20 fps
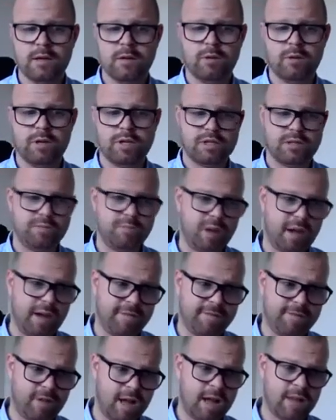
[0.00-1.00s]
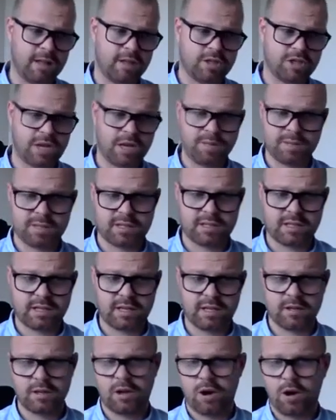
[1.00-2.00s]
which is by far the cheapest thing
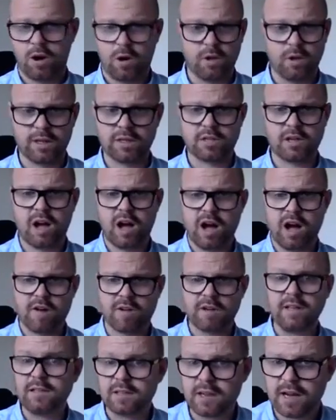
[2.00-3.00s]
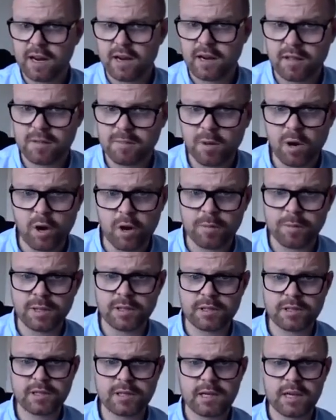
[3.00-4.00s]
on the whole entire internet at the moment.